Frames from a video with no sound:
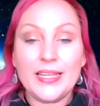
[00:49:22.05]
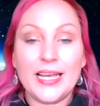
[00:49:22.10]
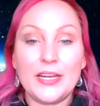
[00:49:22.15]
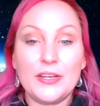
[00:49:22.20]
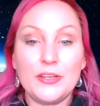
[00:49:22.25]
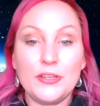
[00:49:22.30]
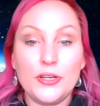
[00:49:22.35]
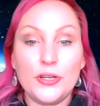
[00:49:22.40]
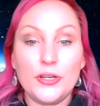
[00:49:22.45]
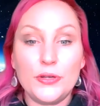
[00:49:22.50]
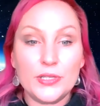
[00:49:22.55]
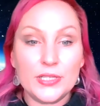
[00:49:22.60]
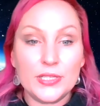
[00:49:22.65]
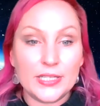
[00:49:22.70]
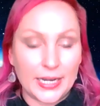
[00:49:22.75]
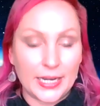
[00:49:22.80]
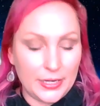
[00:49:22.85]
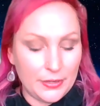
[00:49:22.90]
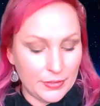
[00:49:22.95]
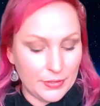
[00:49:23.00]
that new
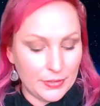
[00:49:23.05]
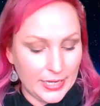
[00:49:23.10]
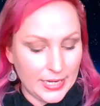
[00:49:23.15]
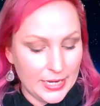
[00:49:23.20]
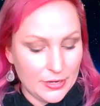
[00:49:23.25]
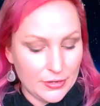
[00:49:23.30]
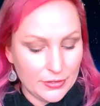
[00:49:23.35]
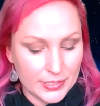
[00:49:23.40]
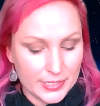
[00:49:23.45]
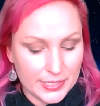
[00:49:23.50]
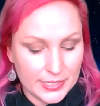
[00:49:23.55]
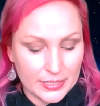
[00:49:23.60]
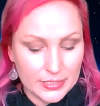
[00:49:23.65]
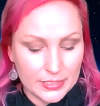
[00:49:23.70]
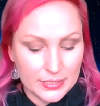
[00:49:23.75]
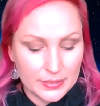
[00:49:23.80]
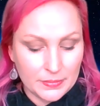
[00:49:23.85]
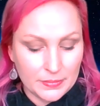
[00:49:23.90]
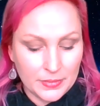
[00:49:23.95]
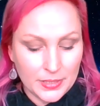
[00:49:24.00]
sacred
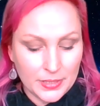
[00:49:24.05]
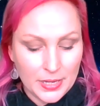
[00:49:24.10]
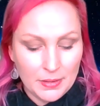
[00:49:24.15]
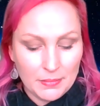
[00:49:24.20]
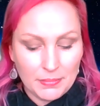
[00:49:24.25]
ecosystem,